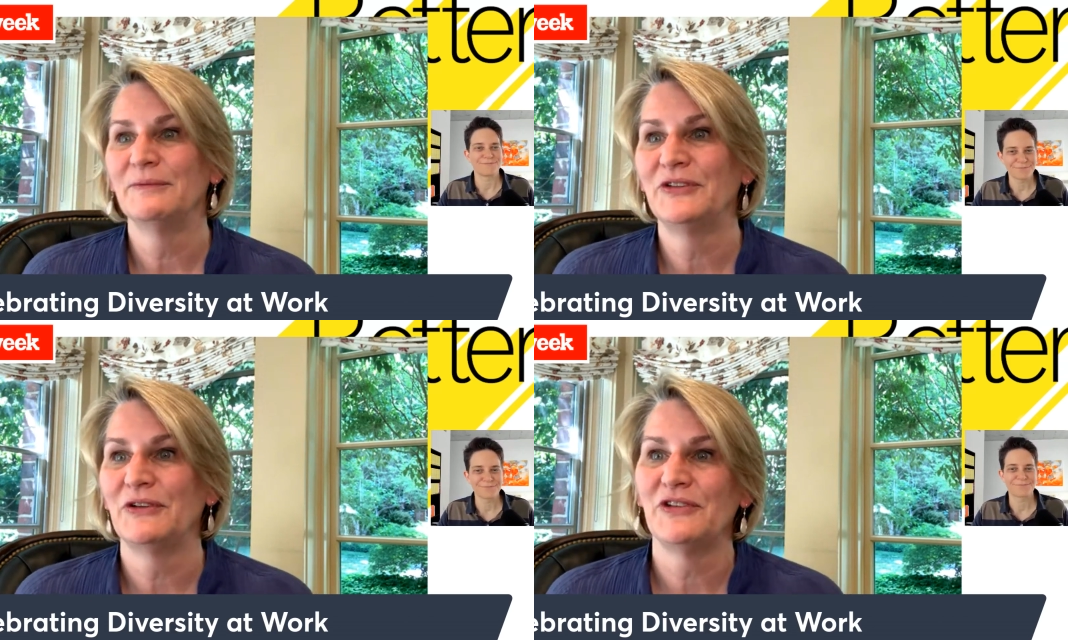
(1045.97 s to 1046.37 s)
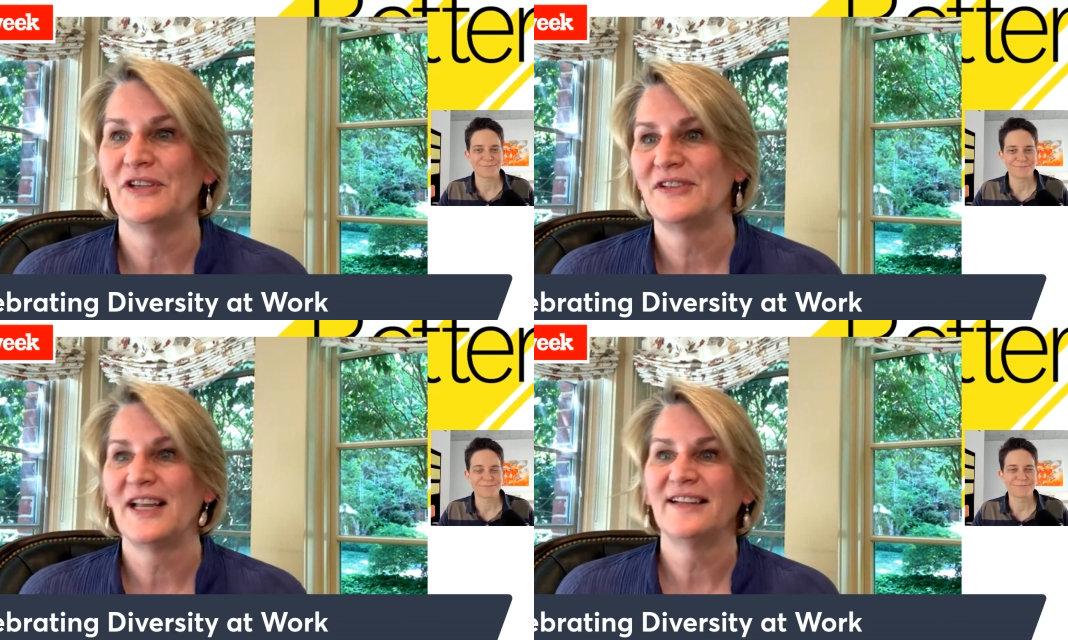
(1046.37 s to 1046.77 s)
Speaker 1: so
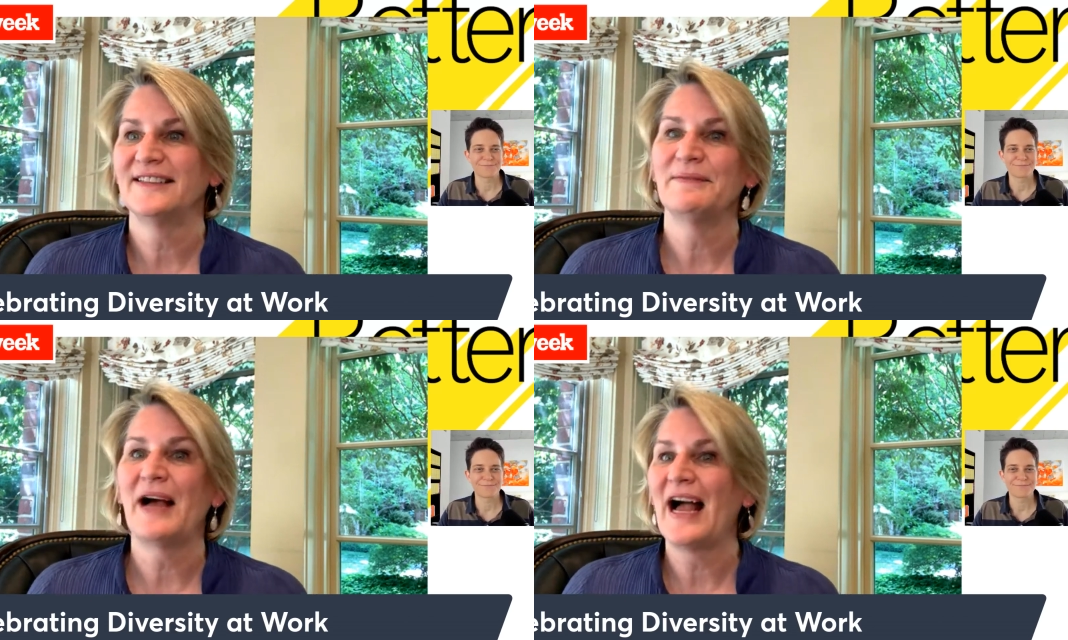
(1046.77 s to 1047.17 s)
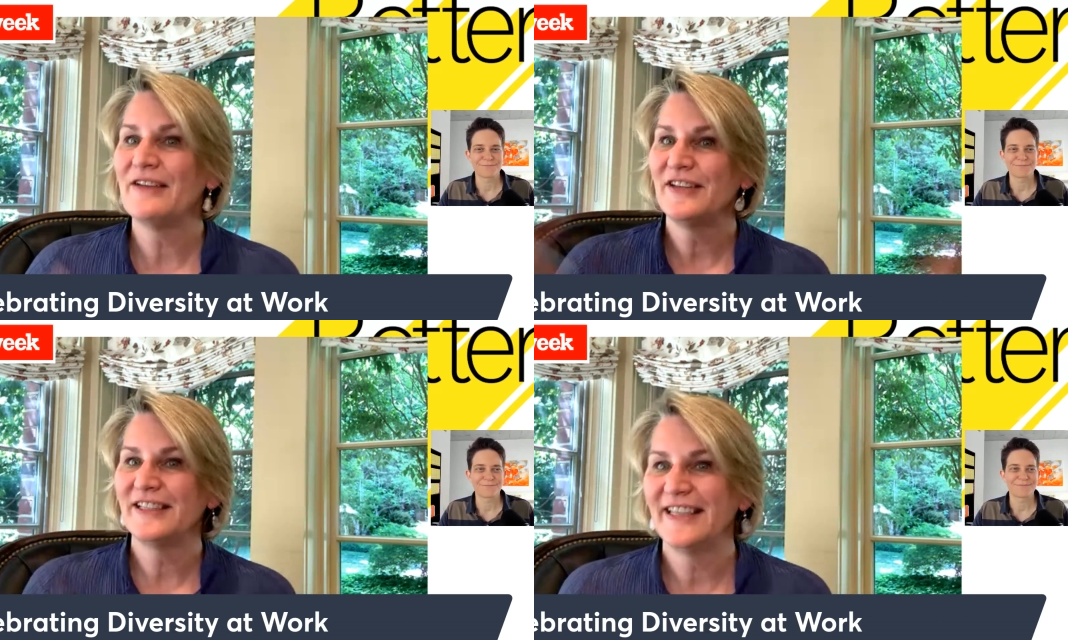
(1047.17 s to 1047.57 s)
she's not some
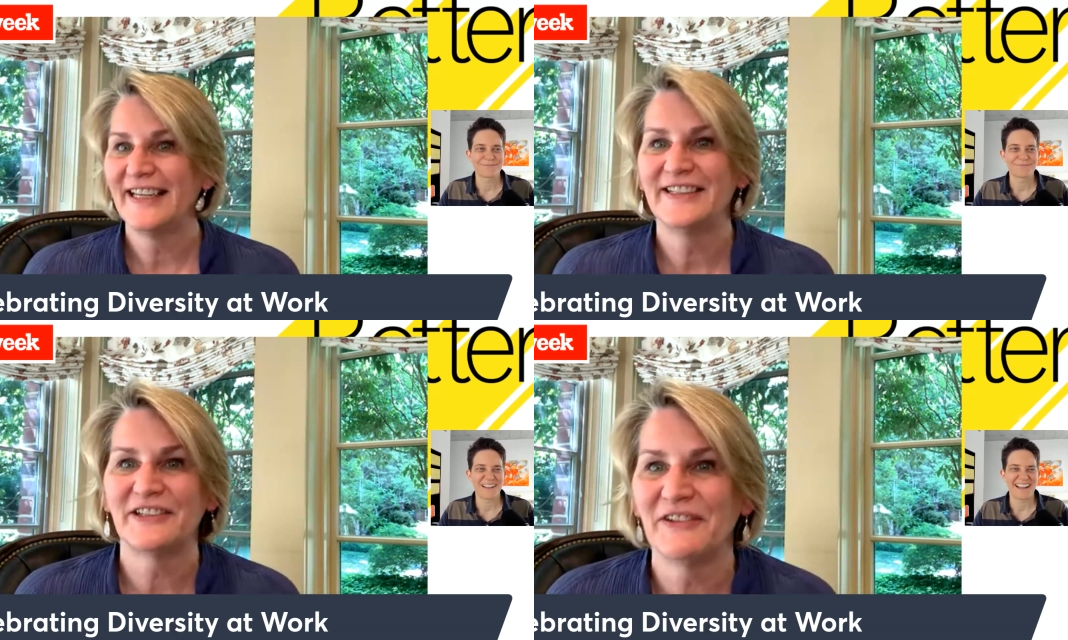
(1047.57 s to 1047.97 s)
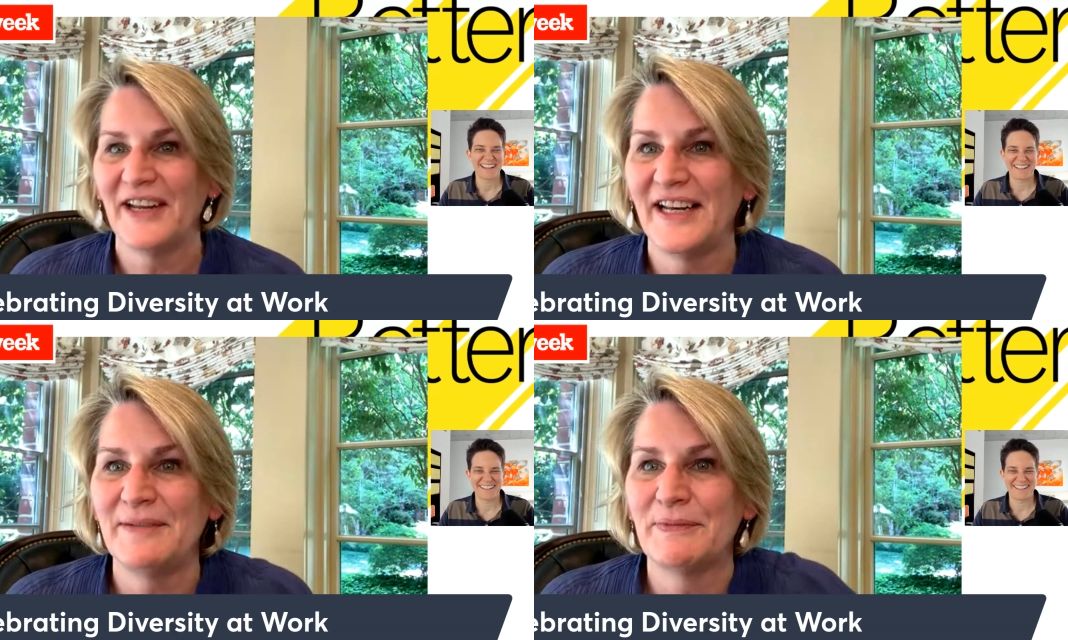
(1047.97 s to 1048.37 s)
Ivy League
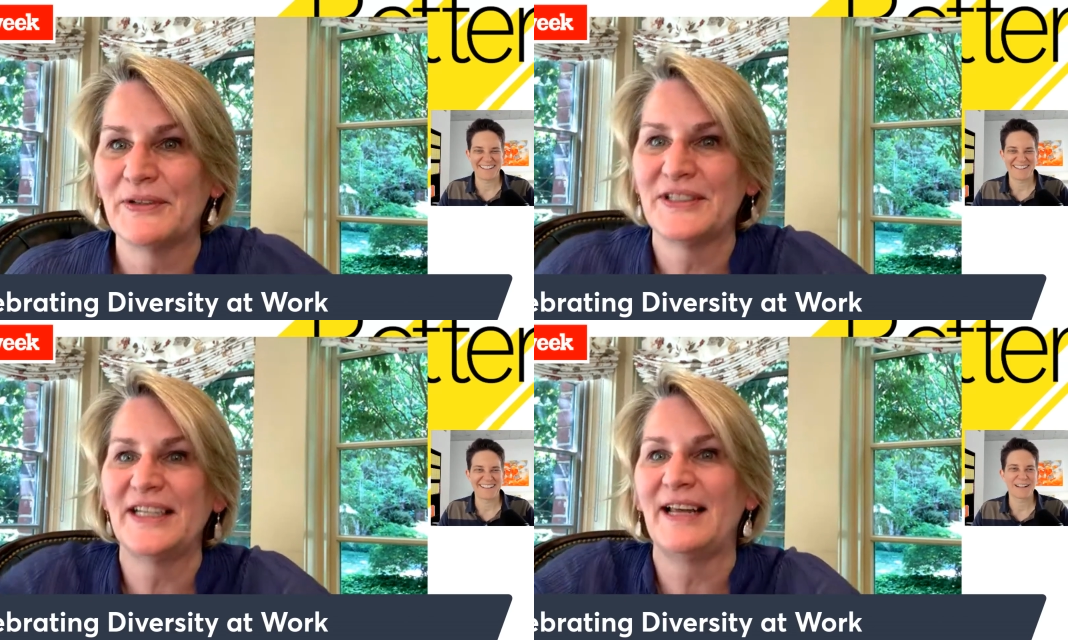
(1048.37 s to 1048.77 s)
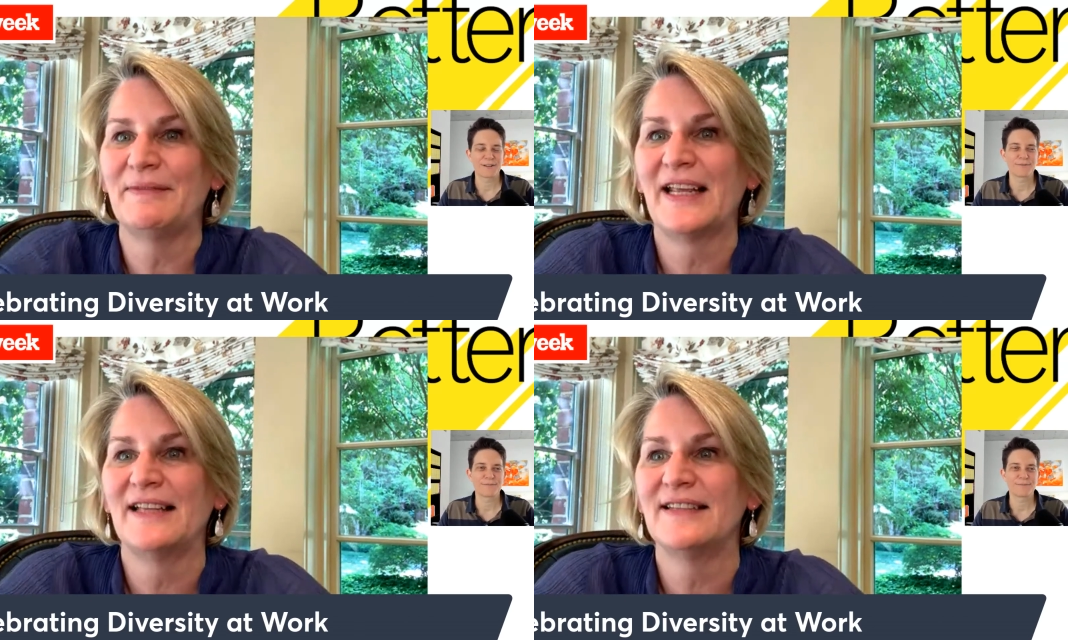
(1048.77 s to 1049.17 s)
degreed person at
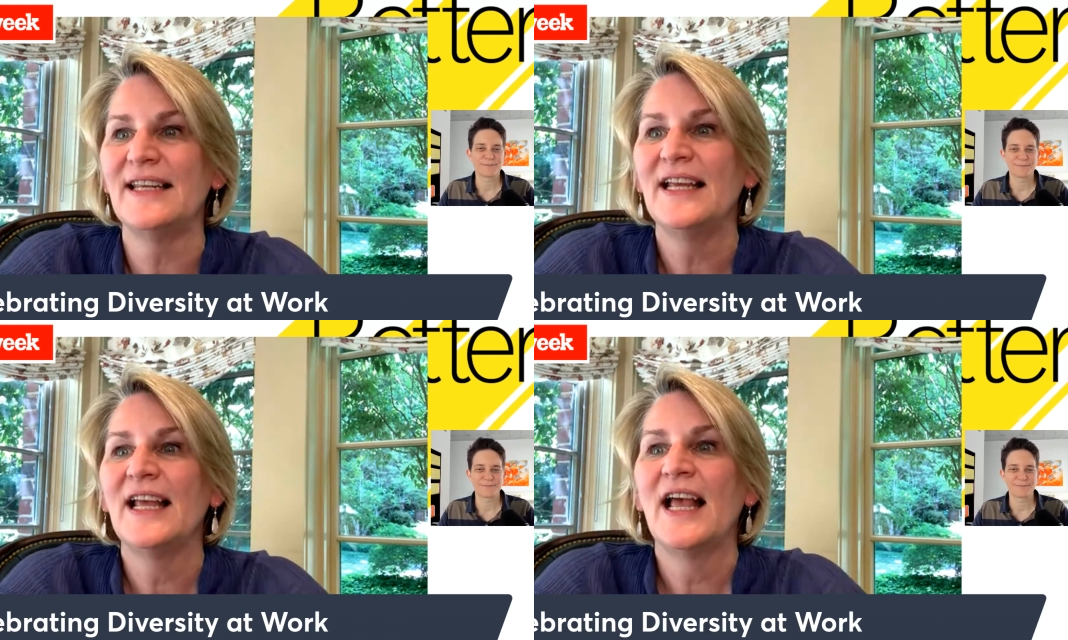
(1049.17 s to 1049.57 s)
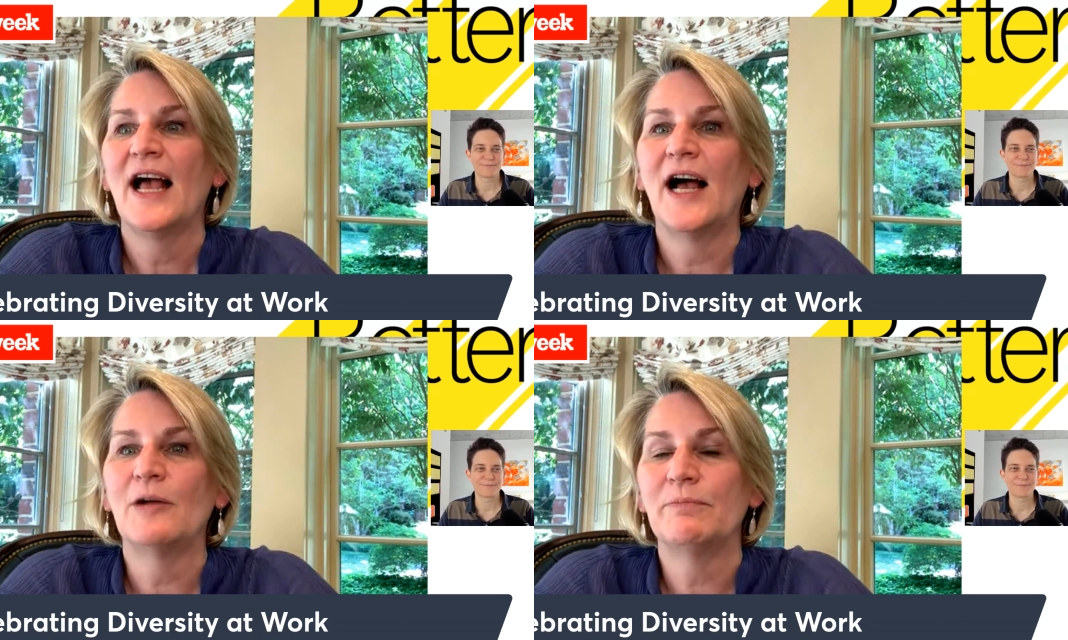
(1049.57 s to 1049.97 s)
McKinsey,
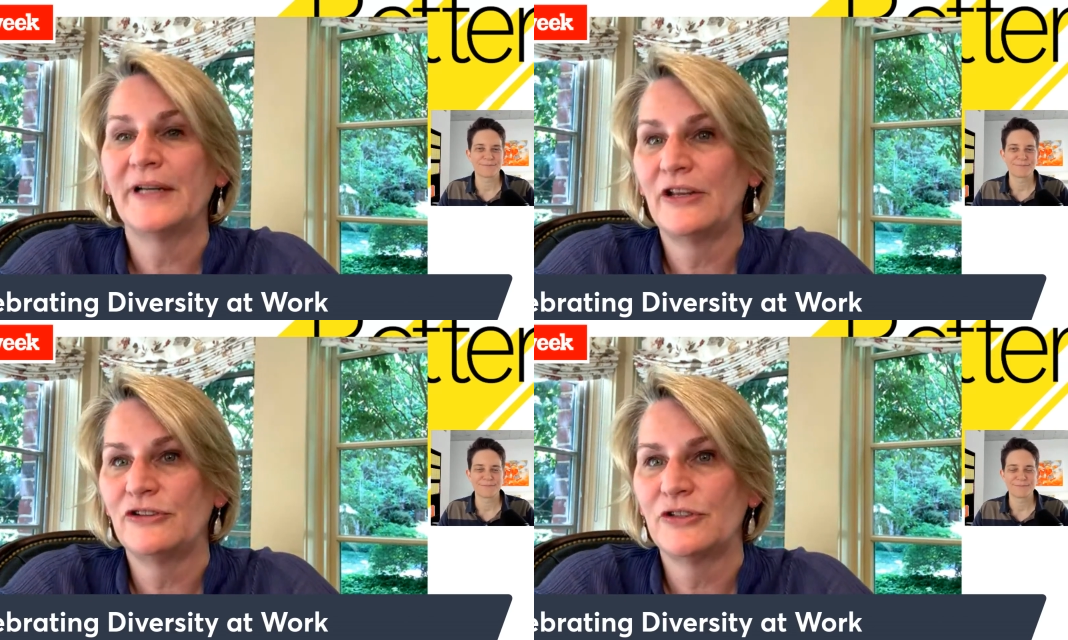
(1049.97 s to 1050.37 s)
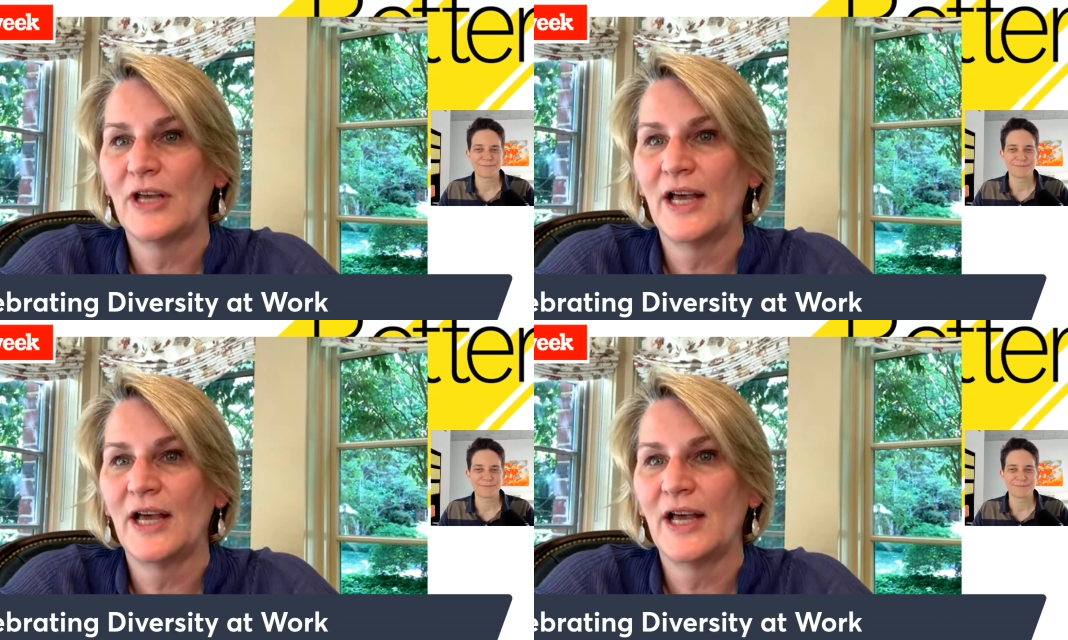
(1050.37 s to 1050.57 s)
um, but has